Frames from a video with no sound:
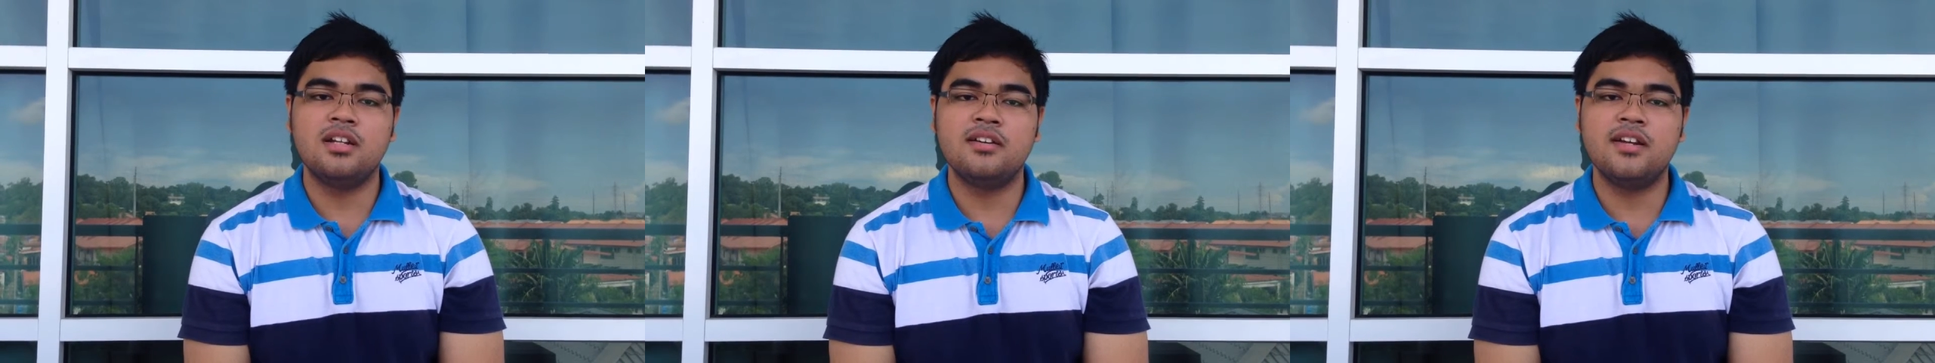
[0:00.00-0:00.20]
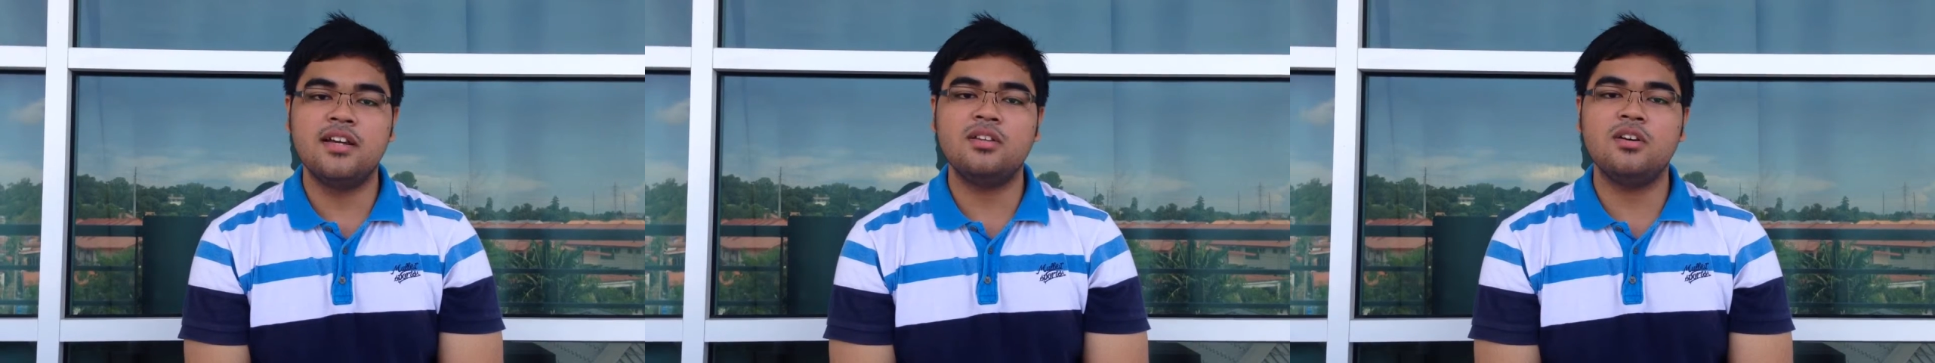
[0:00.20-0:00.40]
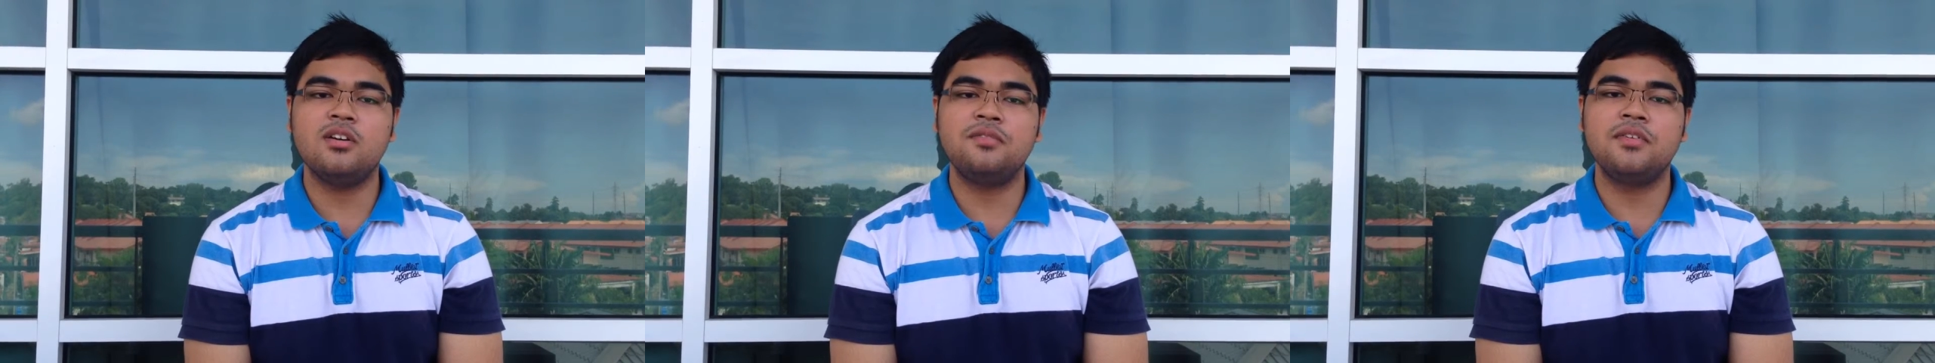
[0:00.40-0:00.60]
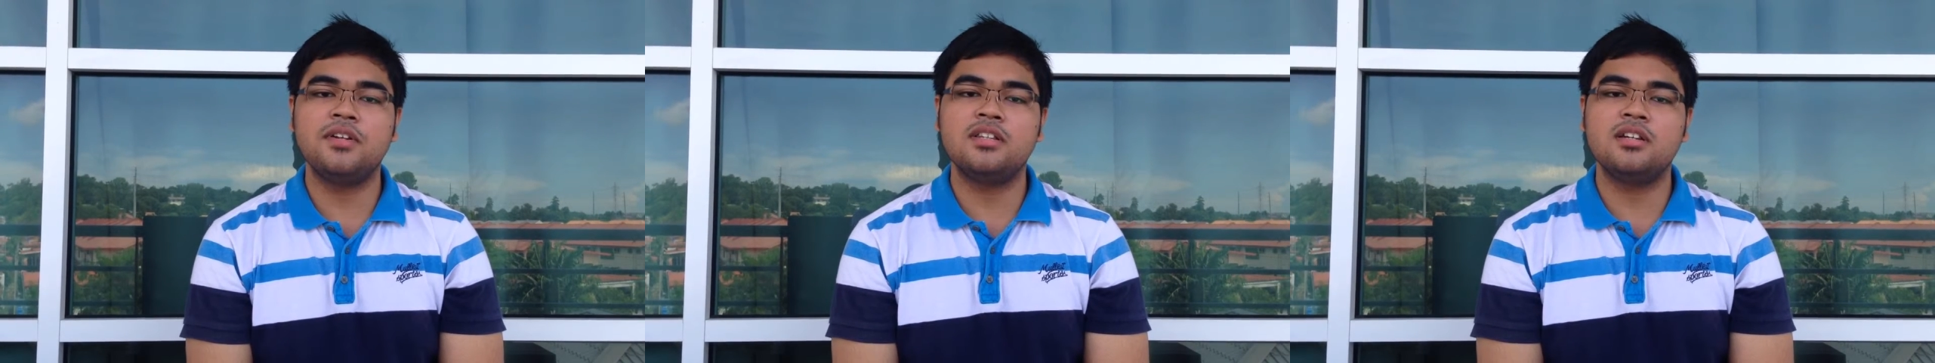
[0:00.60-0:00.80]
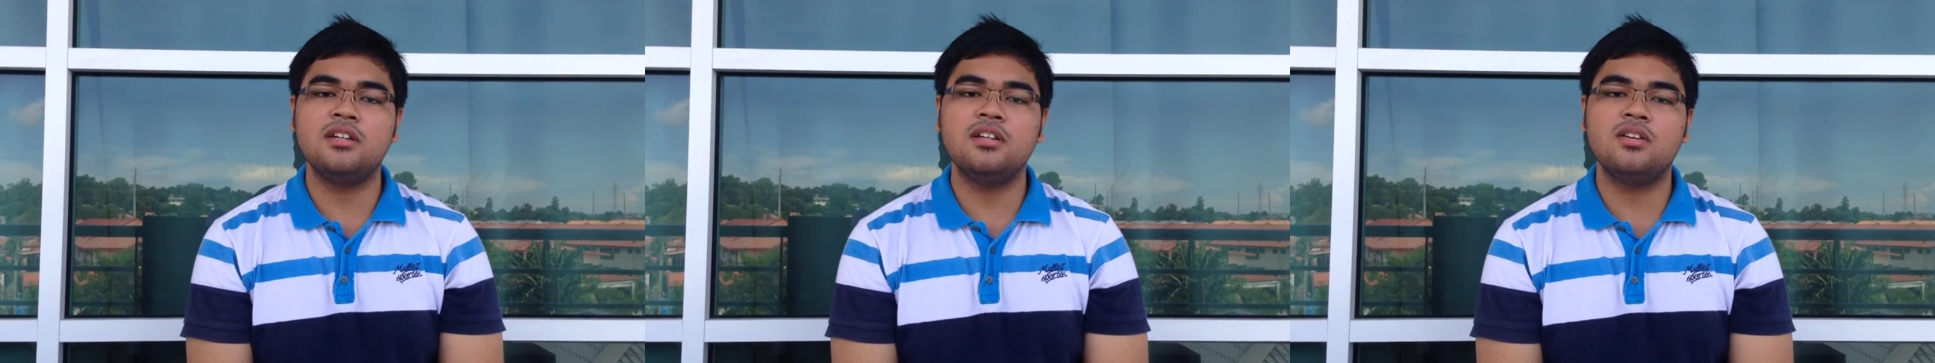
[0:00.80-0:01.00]
The rate of
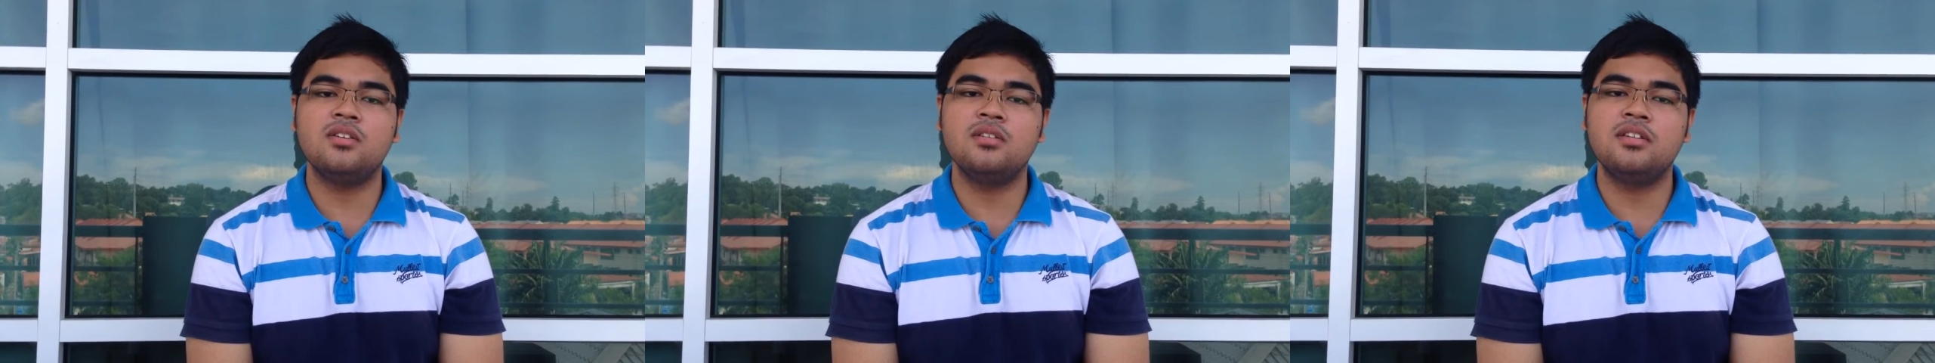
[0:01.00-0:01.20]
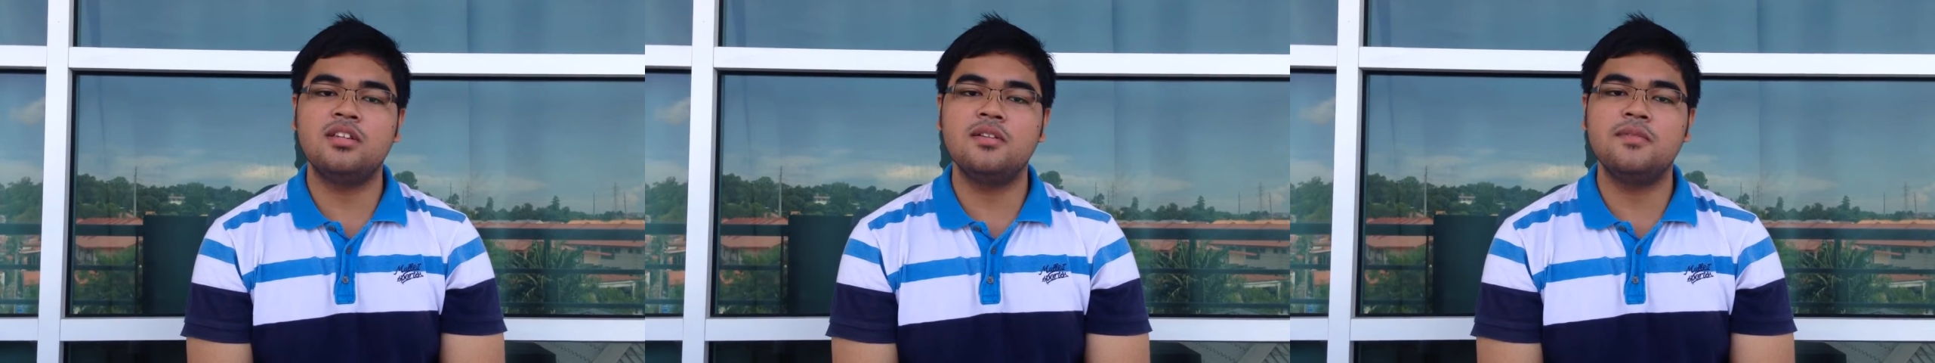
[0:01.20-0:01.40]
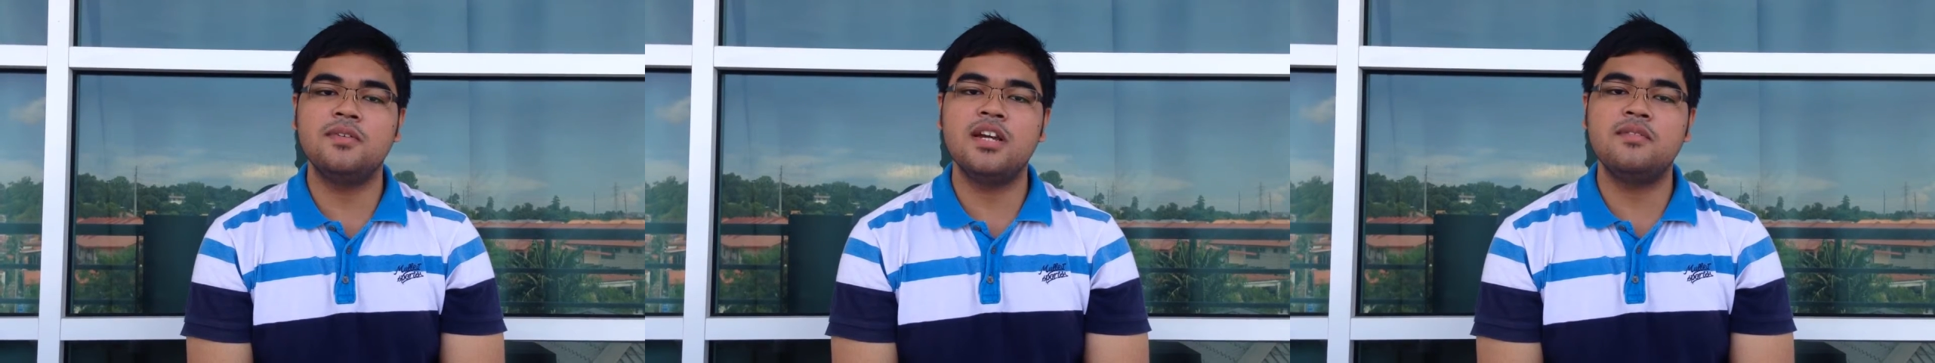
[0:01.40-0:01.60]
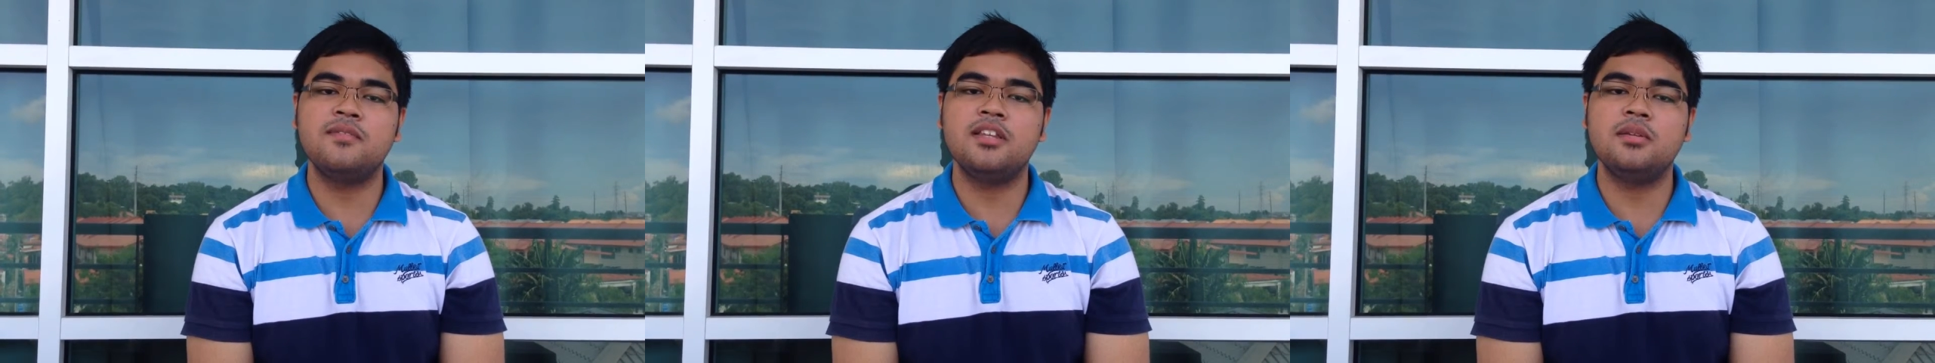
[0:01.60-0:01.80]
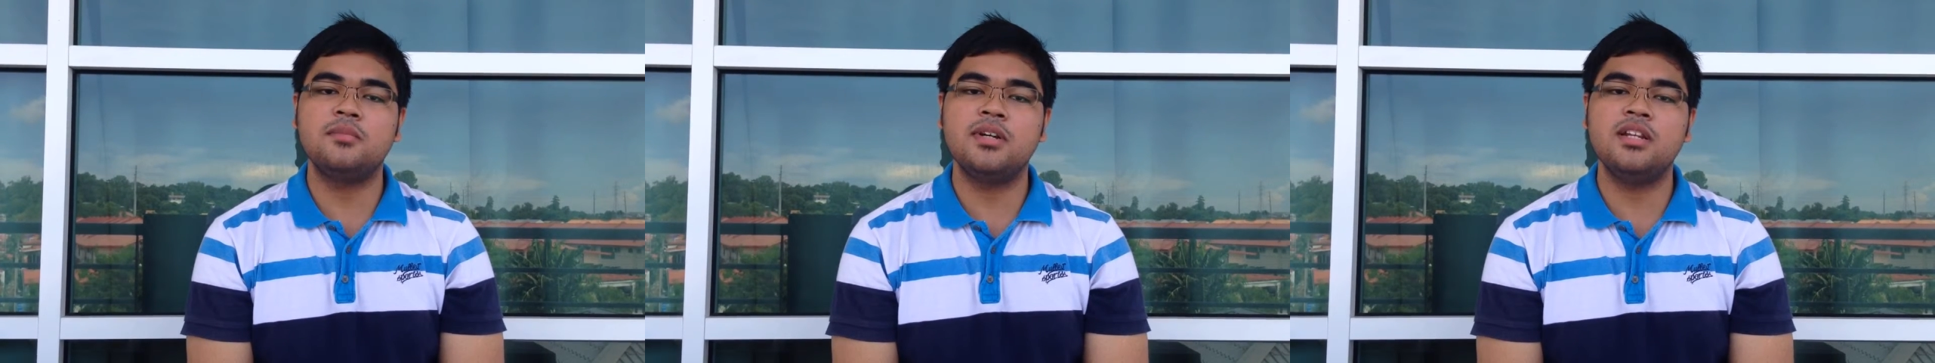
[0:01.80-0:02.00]
return on silver
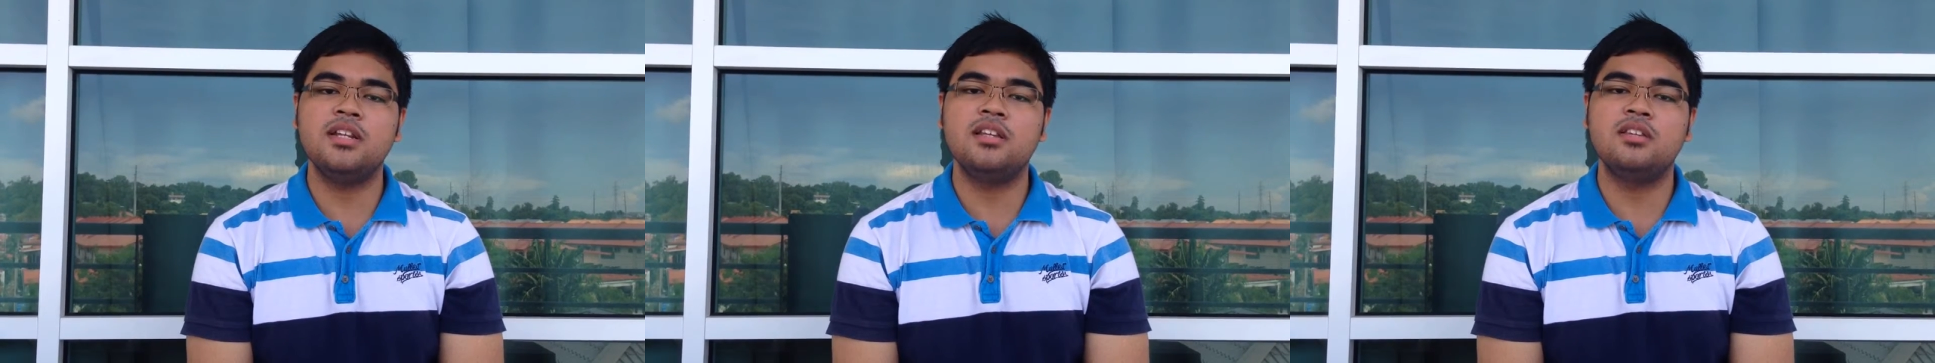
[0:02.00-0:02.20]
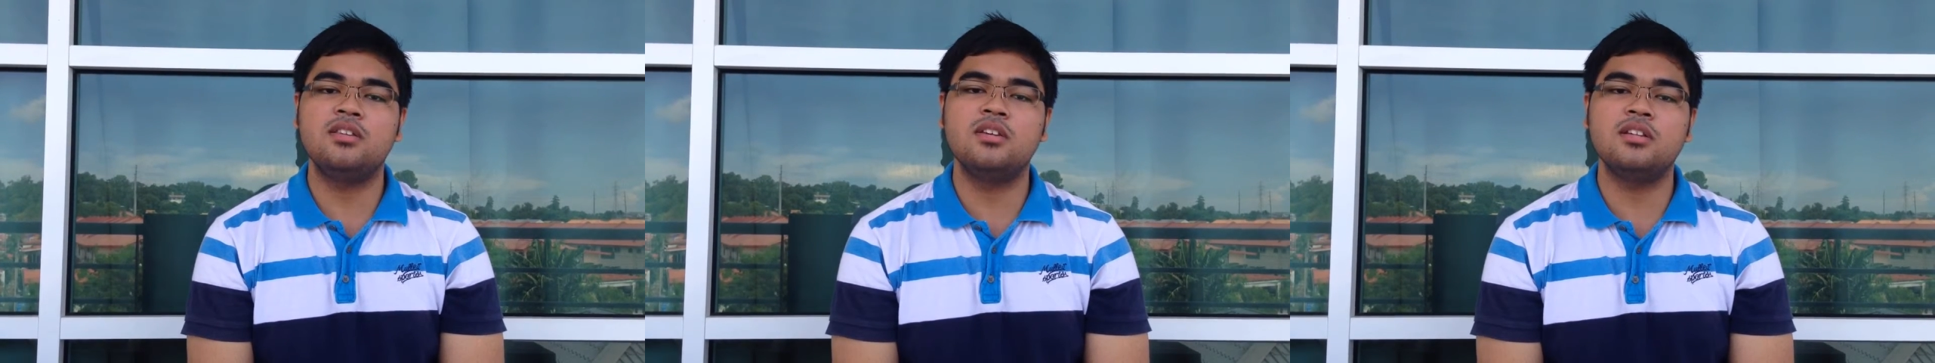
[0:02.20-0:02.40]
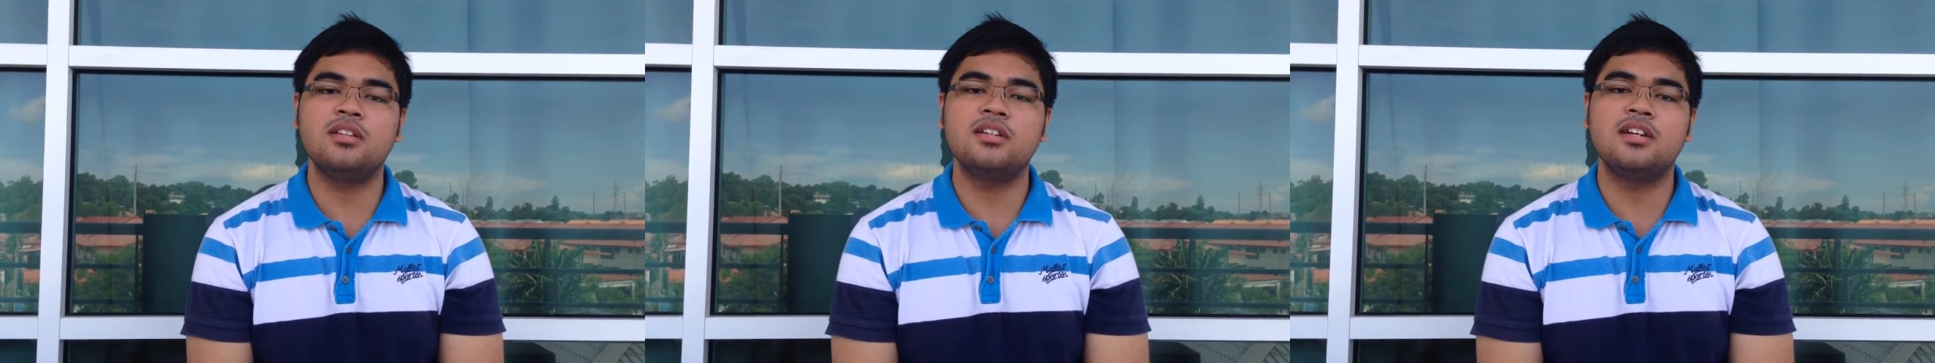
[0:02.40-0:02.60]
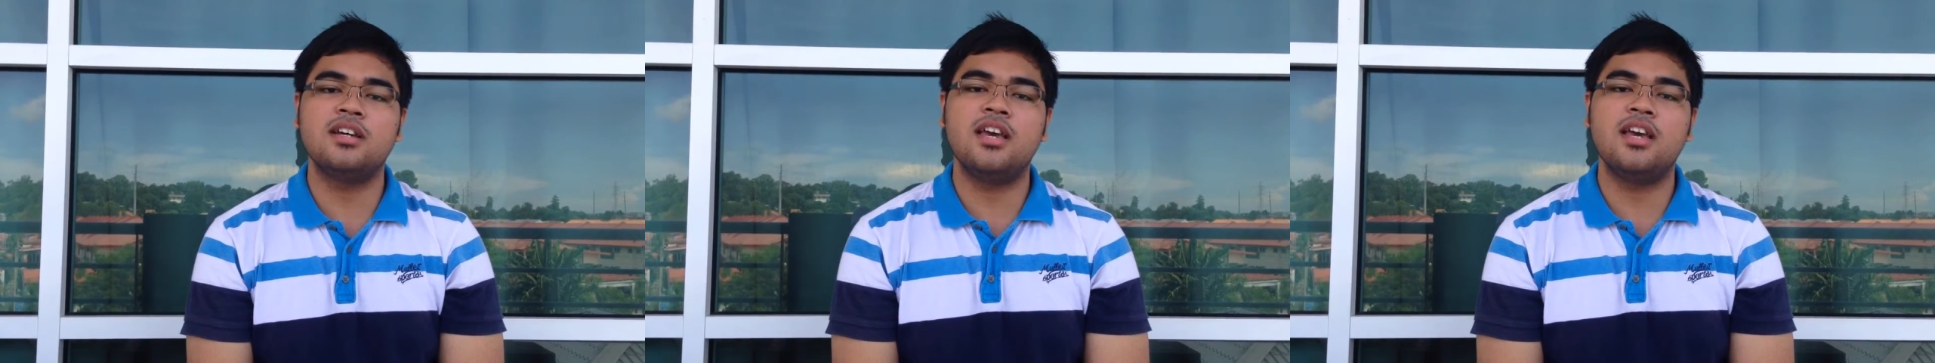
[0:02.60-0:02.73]
investment is not